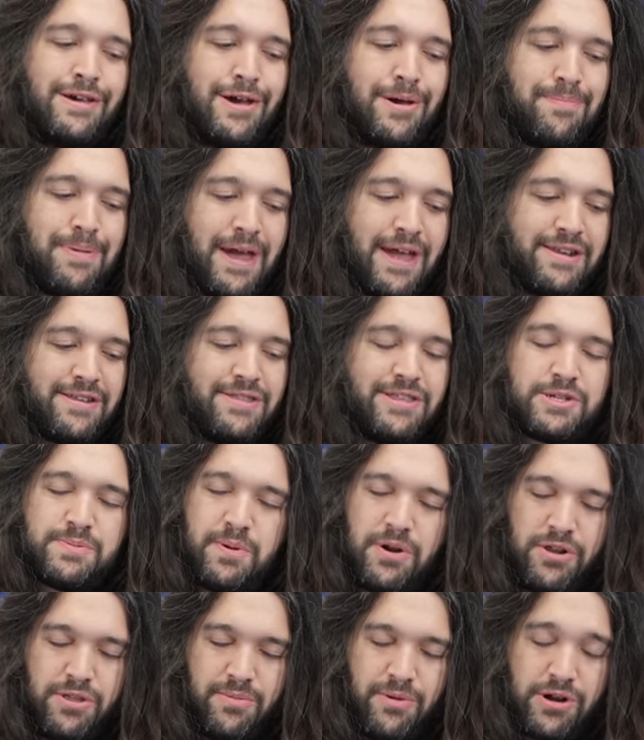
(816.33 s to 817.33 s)
abandoned this
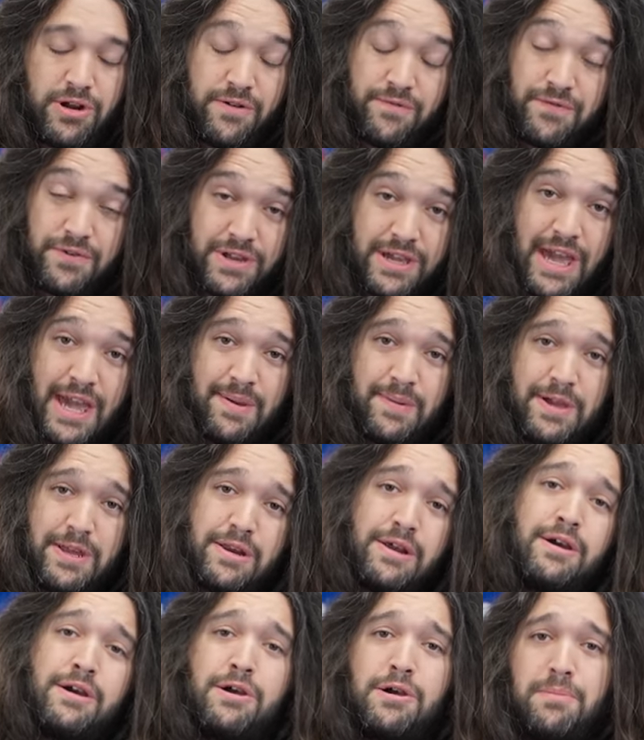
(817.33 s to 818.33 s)
part of the market for
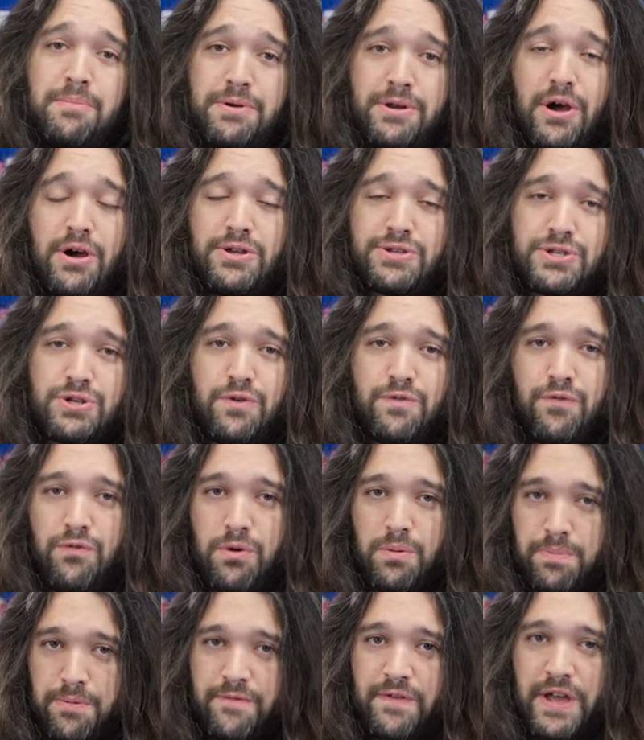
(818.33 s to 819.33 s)
gaming, but also
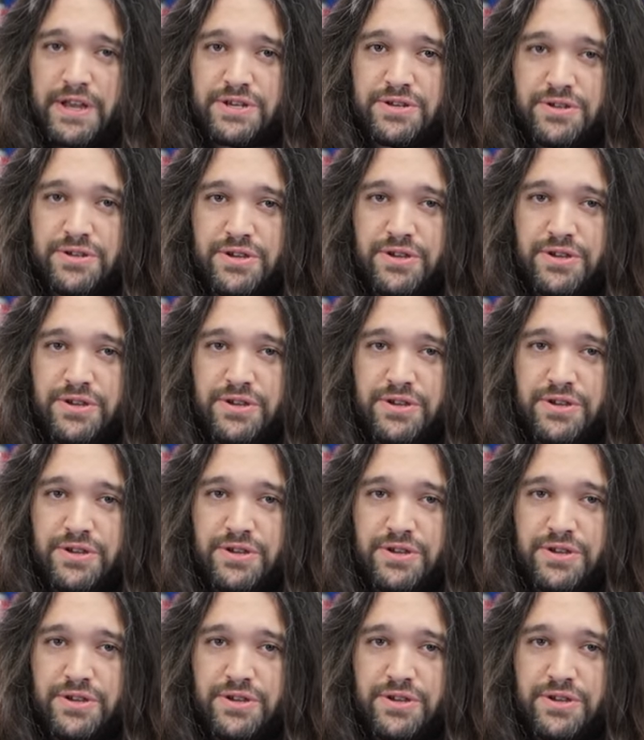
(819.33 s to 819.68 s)
for professional